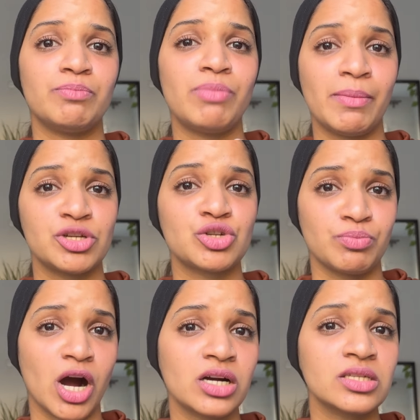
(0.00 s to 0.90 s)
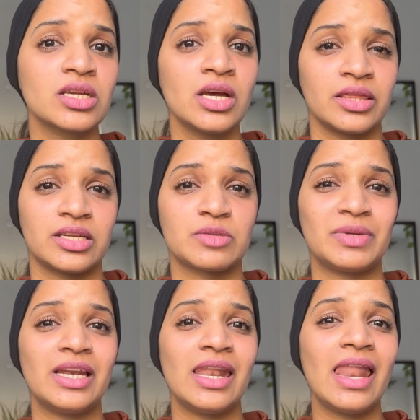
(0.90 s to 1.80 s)
blemish marks that has
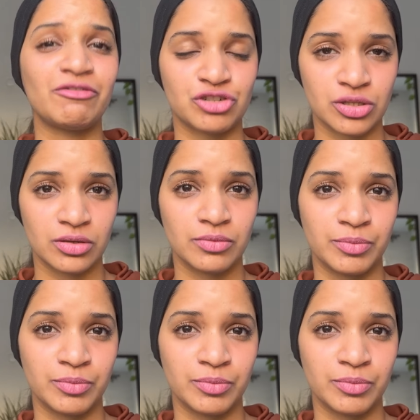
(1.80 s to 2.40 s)
been left